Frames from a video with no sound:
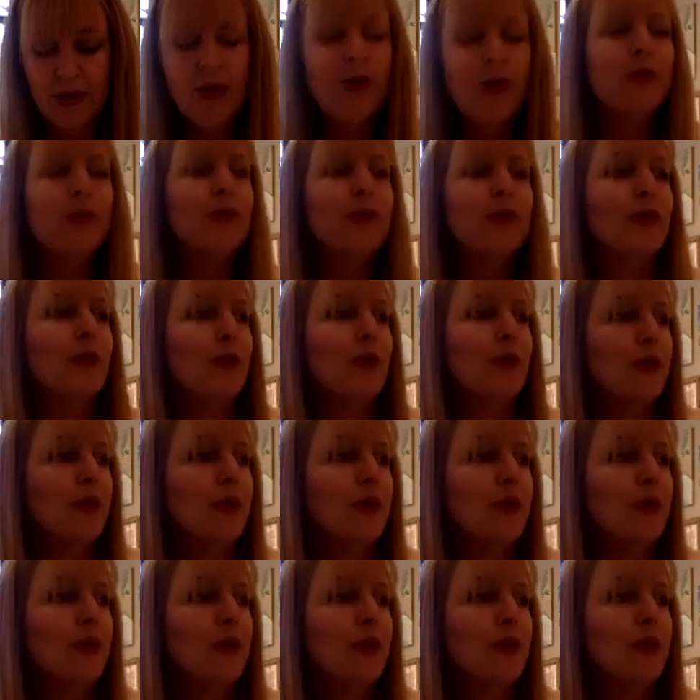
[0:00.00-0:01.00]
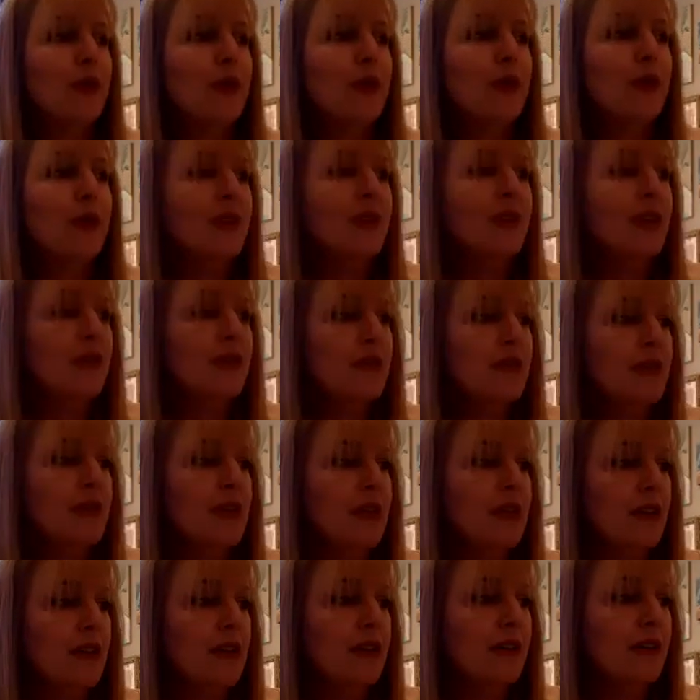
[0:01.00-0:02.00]
Oh, so the other thing that
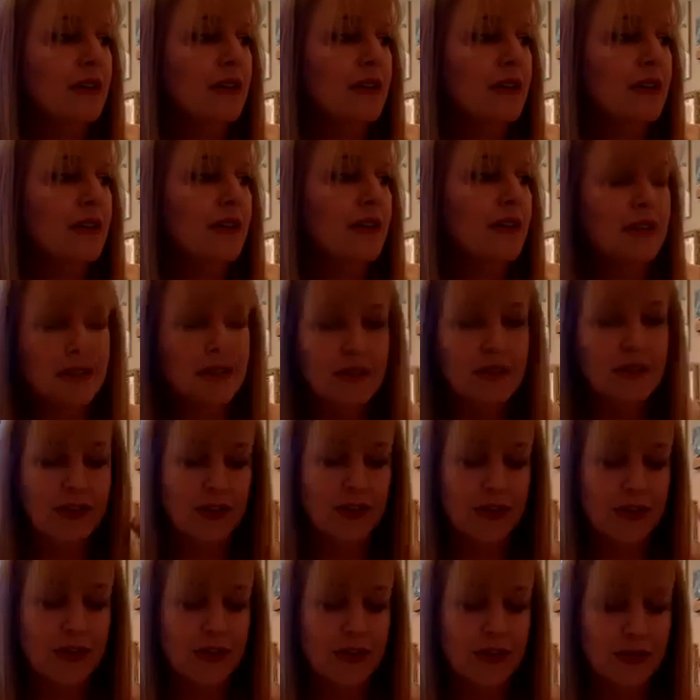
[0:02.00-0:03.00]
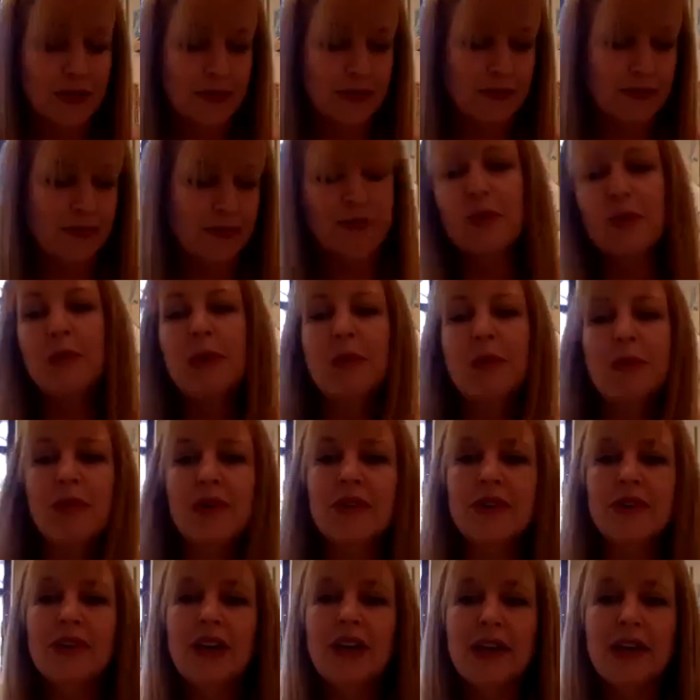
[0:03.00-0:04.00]
I just
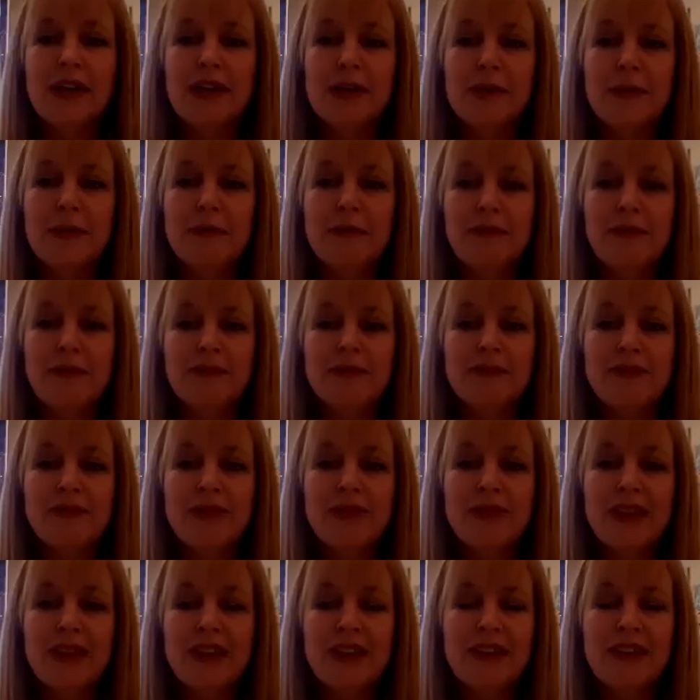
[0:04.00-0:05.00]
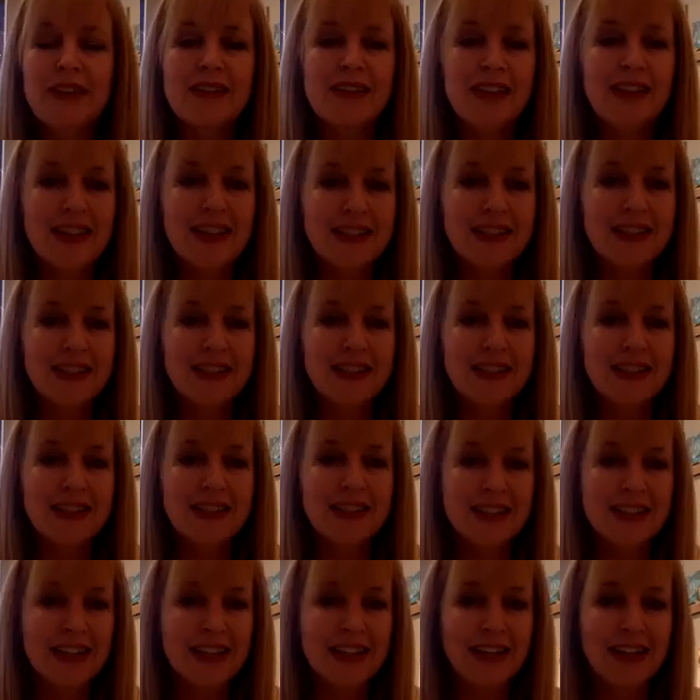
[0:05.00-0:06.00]
remembered, last
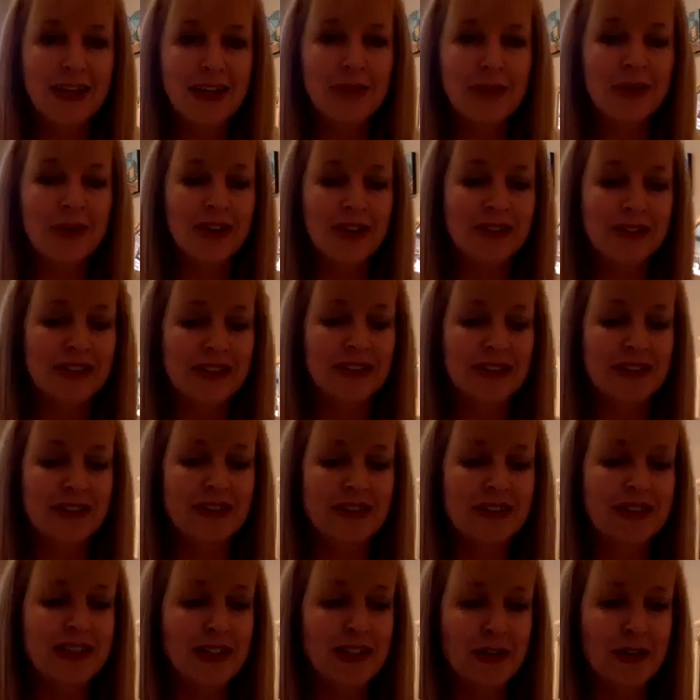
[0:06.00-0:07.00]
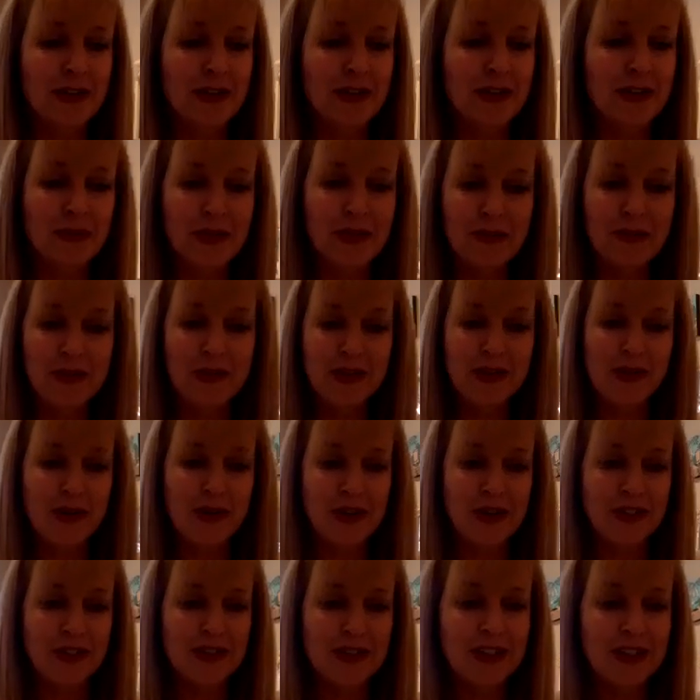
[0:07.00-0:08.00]
night I went out to dinner with my
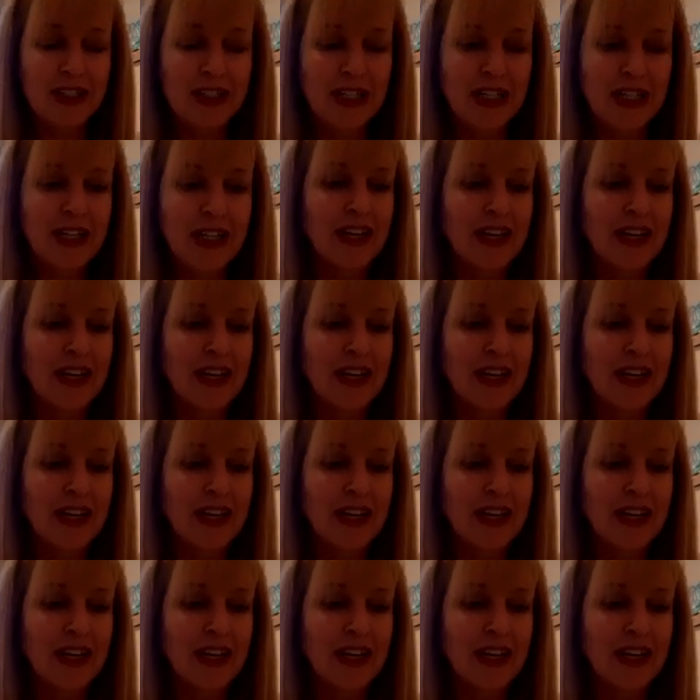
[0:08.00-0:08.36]
daughter,